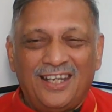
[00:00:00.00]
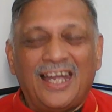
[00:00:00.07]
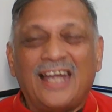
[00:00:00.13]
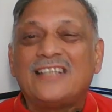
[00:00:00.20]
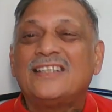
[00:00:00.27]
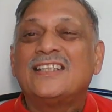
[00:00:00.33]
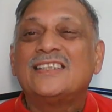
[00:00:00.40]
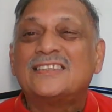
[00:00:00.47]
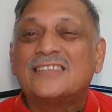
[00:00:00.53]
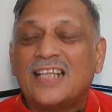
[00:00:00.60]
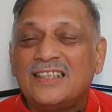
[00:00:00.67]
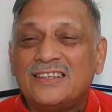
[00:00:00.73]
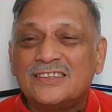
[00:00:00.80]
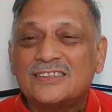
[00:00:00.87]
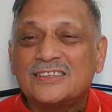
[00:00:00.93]
And the
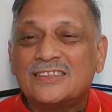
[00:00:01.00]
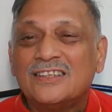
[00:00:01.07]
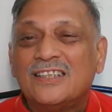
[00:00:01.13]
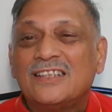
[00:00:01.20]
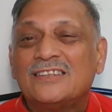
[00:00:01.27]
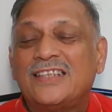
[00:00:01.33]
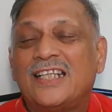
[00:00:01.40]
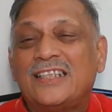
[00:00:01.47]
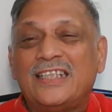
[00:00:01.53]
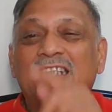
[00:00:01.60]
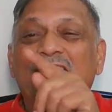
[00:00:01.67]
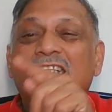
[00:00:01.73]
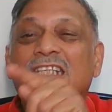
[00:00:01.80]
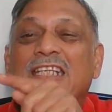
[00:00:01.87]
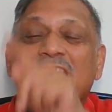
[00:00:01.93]
result is that
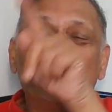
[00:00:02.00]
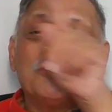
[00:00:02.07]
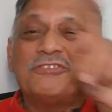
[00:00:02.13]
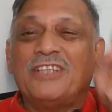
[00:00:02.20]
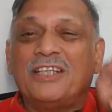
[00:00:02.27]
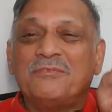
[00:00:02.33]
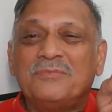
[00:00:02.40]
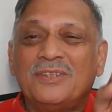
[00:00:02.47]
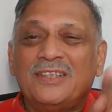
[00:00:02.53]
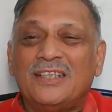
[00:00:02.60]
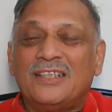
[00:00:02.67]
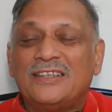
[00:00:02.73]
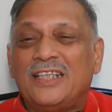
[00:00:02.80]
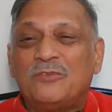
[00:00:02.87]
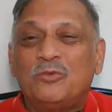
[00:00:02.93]
in each of them,
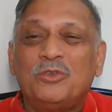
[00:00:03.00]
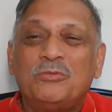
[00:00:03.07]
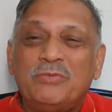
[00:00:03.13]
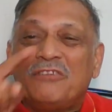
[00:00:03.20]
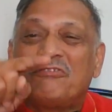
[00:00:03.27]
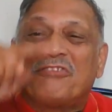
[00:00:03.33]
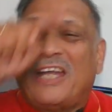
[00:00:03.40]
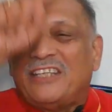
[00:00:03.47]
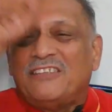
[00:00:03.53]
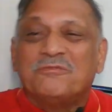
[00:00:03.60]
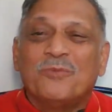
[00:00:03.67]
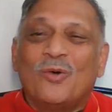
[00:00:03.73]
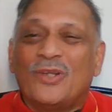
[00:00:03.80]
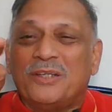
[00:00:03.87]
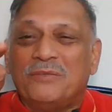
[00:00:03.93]
there would be 5
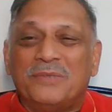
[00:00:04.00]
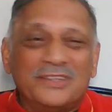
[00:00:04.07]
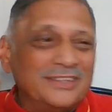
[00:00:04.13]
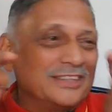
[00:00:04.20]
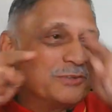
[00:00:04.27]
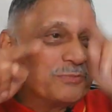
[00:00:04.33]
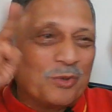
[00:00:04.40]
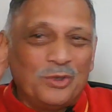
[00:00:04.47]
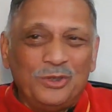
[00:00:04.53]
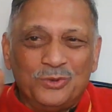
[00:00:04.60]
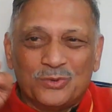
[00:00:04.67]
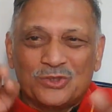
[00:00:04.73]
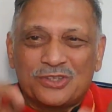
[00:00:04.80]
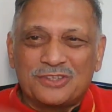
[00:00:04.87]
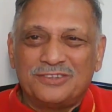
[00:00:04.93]
more images
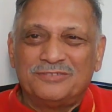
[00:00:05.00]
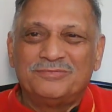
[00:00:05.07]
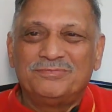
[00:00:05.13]
produced.